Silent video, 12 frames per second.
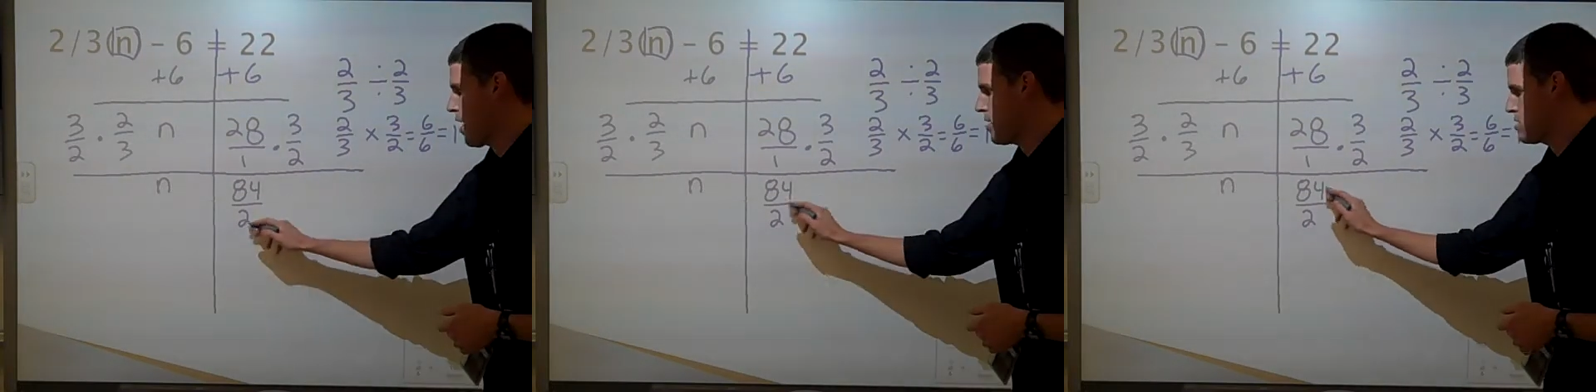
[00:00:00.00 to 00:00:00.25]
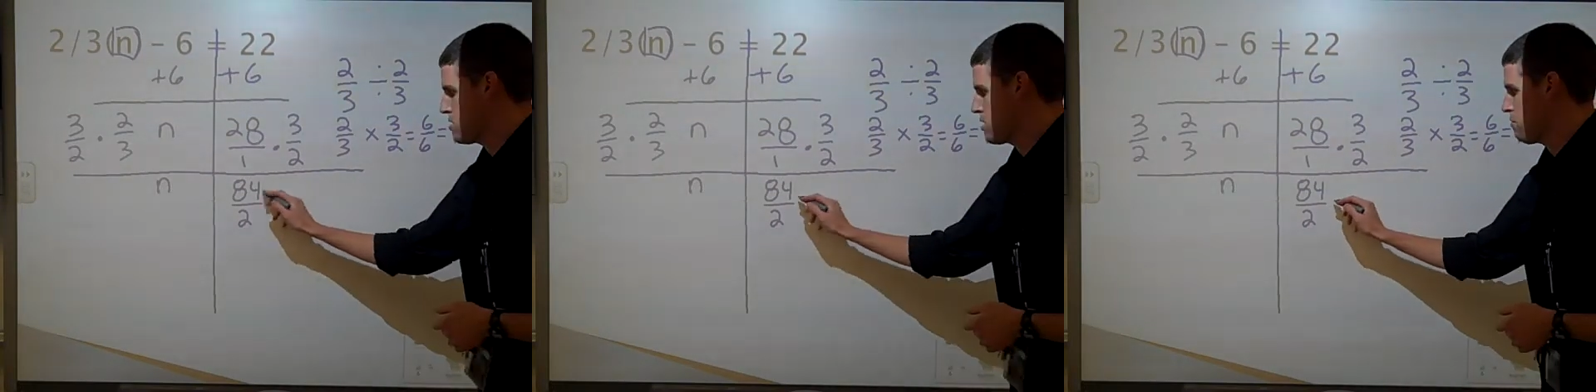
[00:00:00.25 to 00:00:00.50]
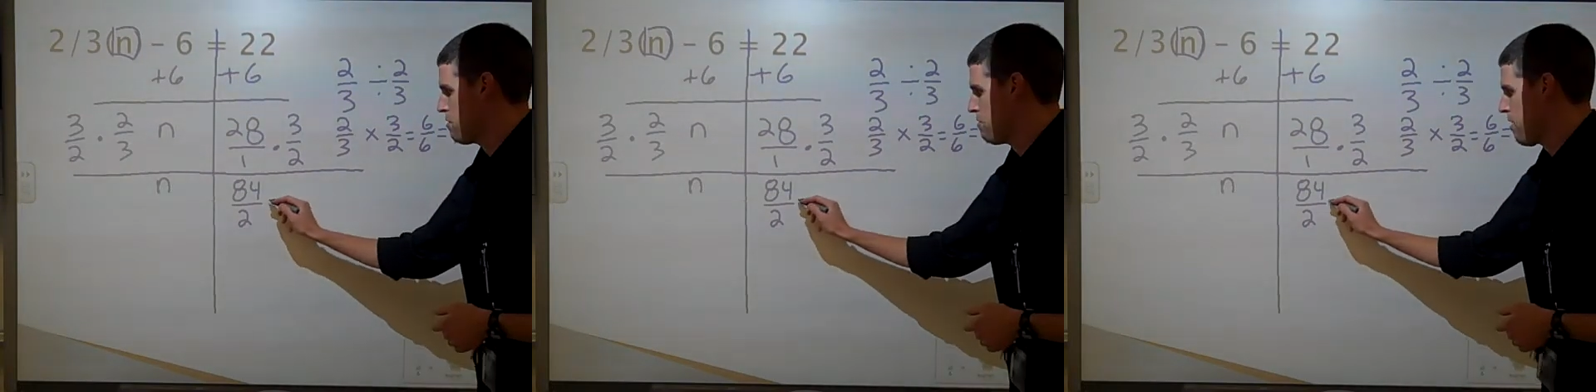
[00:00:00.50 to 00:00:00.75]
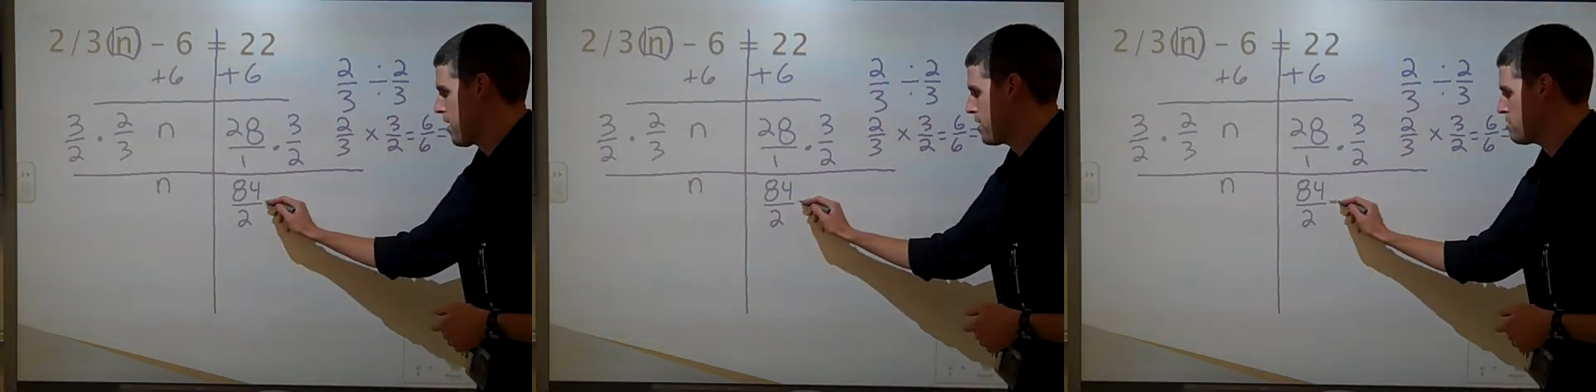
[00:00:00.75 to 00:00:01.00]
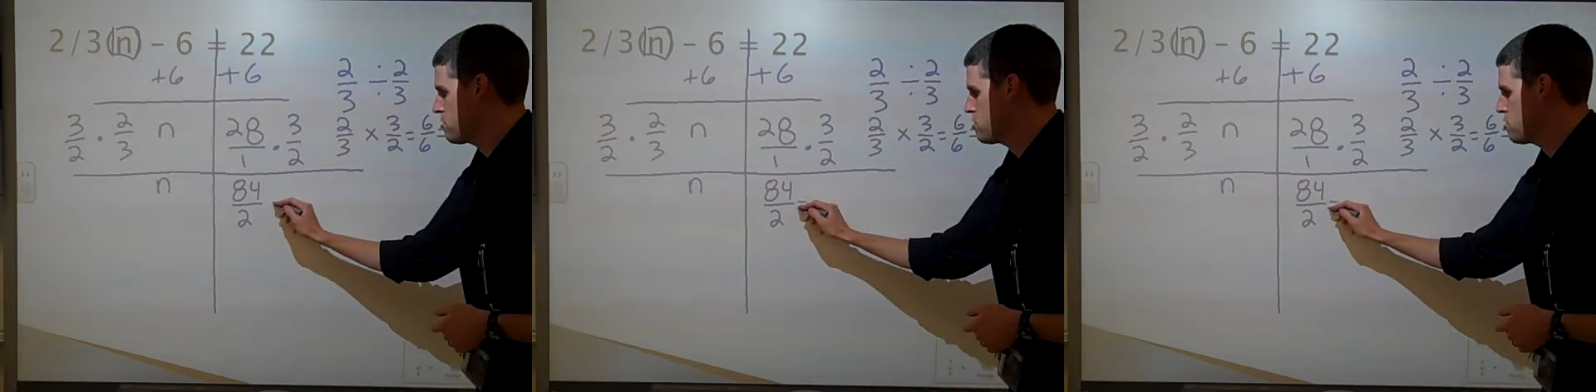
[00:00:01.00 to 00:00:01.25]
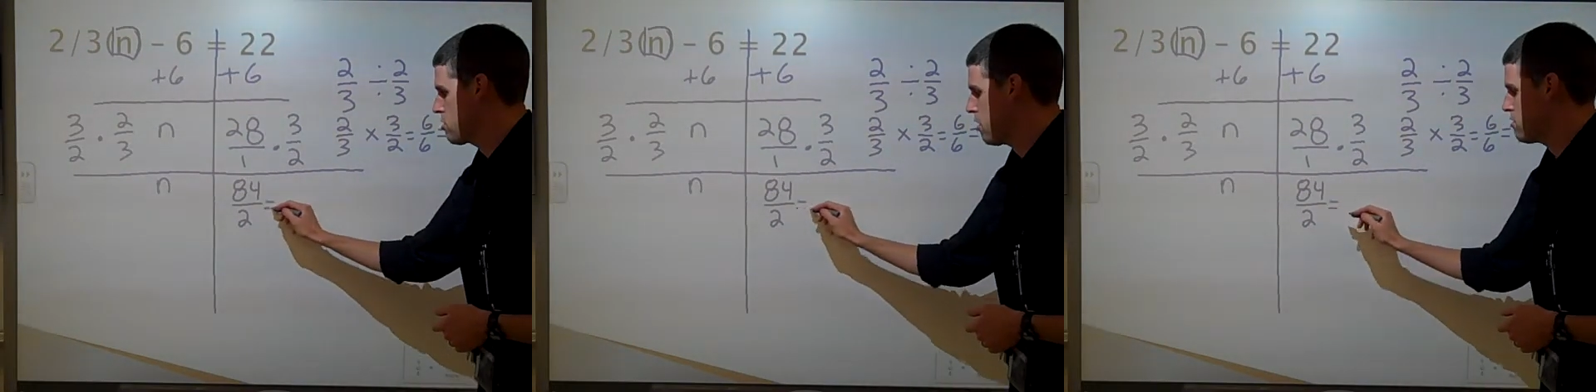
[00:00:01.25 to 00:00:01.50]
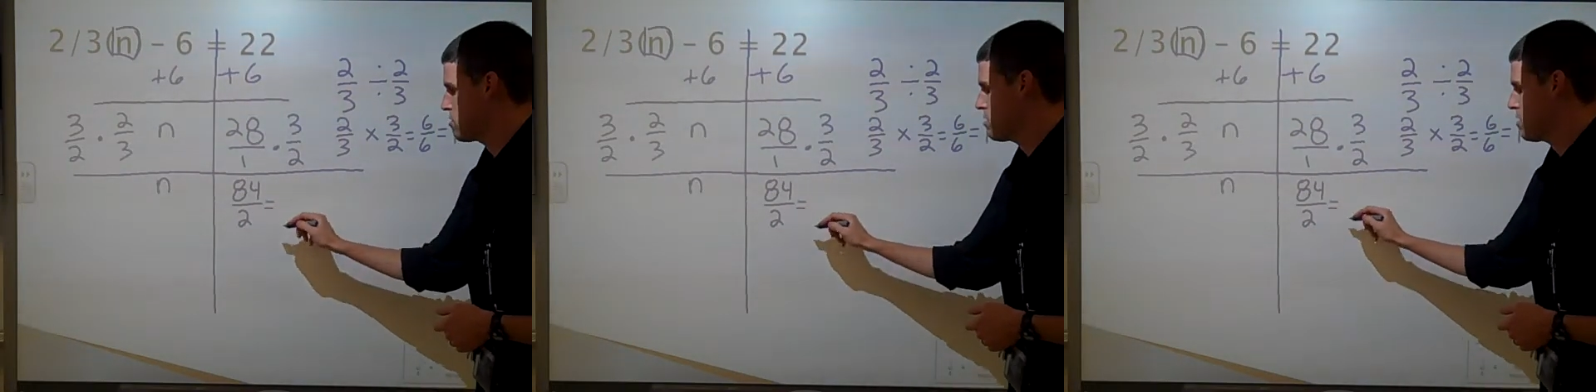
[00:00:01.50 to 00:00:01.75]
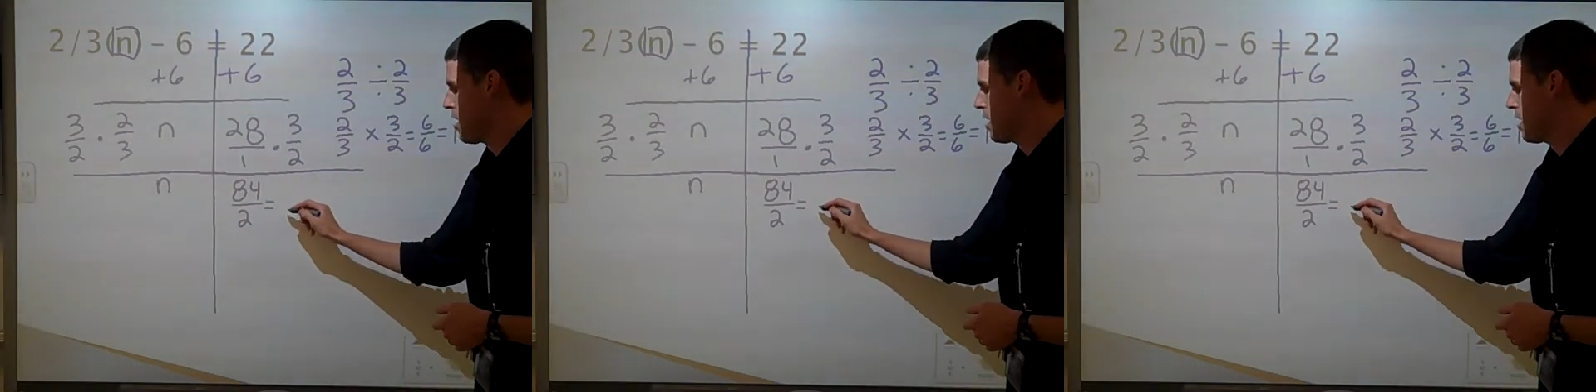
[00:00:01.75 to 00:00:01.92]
ahead and simplify. 2 goes into